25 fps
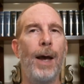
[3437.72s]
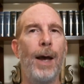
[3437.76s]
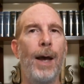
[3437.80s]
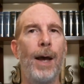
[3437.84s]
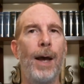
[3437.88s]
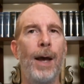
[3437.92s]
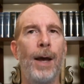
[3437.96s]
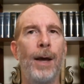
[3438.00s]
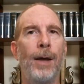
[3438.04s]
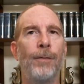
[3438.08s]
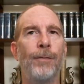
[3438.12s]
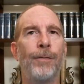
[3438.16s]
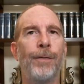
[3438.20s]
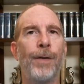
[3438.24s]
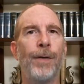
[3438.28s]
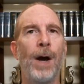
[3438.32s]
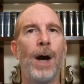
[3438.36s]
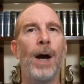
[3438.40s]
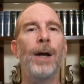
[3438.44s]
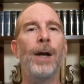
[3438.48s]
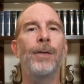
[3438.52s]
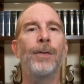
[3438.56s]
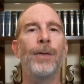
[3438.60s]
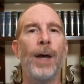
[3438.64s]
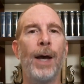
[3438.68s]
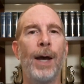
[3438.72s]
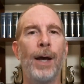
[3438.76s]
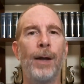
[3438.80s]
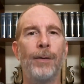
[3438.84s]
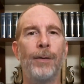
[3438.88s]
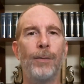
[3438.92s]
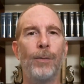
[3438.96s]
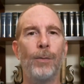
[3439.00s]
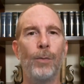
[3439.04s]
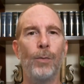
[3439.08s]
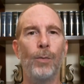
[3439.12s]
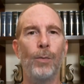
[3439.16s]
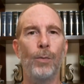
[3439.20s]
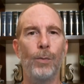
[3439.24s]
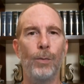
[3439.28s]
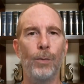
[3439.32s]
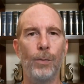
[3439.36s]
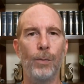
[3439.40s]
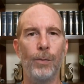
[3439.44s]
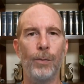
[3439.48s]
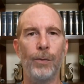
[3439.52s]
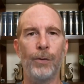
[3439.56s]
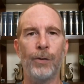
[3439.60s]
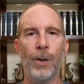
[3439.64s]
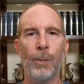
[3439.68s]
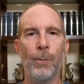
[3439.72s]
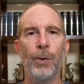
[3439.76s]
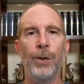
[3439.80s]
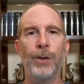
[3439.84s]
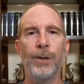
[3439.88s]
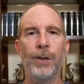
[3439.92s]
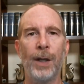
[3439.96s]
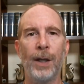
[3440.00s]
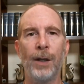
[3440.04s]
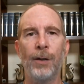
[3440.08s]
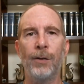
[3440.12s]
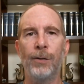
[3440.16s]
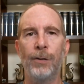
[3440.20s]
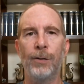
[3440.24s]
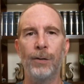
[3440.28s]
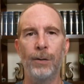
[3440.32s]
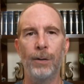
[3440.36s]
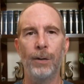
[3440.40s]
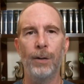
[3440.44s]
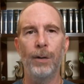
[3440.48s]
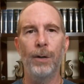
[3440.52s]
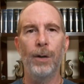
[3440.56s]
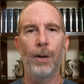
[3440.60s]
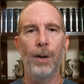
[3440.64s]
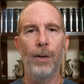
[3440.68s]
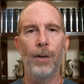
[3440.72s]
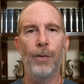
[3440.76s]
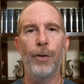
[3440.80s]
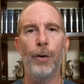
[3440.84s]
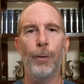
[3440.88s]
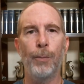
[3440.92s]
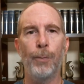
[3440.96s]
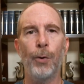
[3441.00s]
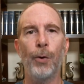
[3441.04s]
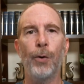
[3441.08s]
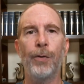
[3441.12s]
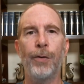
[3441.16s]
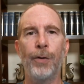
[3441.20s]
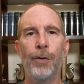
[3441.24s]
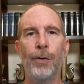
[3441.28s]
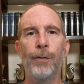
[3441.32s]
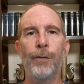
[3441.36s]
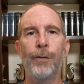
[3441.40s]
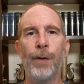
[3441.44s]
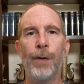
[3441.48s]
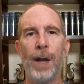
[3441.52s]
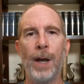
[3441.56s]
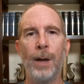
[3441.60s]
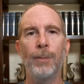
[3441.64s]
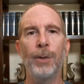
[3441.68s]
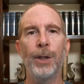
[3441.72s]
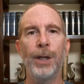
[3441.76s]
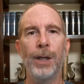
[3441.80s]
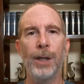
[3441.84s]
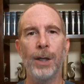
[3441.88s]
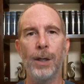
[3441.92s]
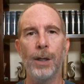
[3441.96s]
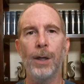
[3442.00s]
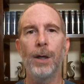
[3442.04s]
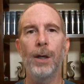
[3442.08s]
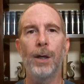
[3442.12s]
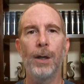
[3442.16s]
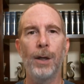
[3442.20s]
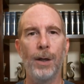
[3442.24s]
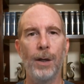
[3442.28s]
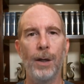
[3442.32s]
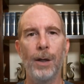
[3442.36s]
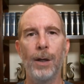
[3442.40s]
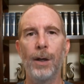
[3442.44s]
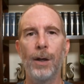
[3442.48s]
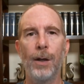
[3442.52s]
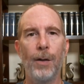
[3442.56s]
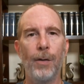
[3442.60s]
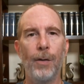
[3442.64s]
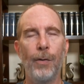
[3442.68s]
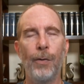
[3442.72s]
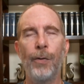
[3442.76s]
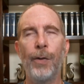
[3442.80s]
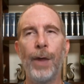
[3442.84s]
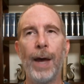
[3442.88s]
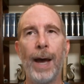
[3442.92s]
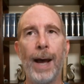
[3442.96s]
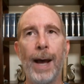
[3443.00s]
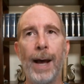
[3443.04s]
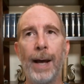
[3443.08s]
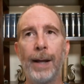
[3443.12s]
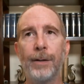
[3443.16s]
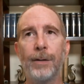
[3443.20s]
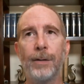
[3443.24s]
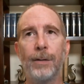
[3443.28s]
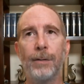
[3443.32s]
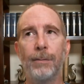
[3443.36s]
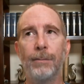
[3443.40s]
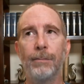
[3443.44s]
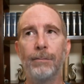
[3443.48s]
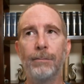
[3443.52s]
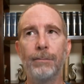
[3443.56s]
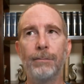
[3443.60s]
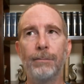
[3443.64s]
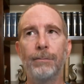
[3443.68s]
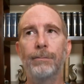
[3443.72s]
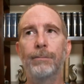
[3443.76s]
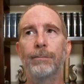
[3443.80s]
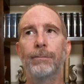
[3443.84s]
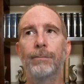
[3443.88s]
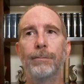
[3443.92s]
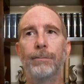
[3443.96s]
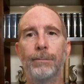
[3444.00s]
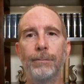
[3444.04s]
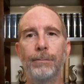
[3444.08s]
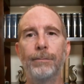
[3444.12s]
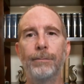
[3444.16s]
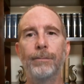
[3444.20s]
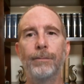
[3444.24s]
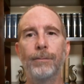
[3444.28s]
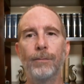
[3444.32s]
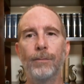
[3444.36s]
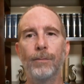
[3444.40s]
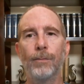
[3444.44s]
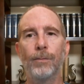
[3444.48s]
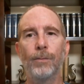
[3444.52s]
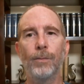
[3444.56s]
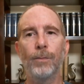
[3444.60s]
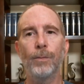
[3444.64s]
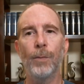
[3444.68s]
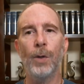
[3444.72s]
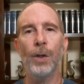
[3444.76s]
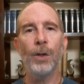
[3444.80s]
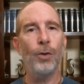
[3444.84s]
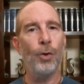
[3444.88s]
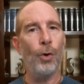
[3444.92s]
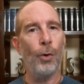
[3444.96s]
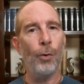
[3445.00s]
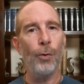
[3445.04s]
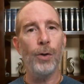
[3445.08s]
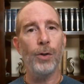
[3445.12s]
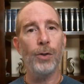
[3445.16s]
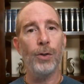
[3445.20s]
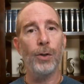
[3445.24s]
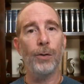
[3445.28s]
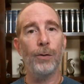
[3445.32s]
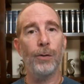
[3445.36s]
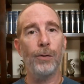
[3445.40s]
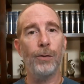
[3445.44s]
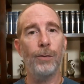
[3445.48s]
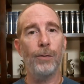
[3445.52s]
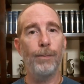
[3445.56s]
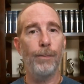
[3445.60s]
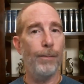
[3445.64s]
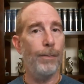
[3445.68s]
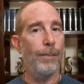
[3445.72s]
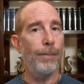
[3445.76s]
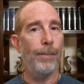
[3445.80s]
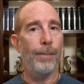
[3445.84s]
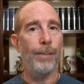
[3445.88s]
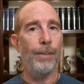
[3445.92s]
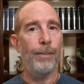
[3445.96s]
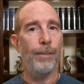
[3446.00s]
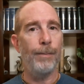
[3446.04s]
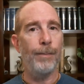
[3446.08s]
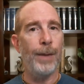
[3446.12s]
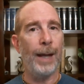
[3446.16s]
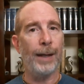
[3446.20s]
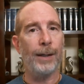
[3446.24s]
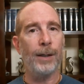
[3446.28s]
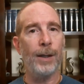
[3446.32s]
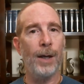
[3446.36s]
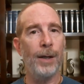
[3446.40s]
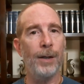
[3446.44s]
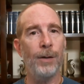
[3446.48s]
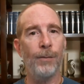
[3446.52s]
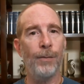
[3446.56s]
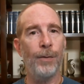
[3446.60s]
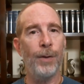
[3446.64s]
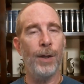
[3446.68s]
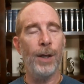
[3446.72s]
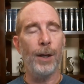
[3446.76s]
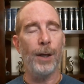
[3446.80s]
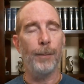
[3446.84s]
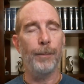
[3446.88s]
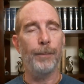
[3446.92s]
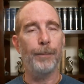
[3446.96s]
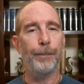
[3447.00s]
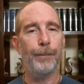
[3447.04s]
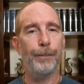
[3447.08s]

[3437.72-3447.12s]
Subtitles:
and find that someone takes their birth in a family that encourages that kind of thing.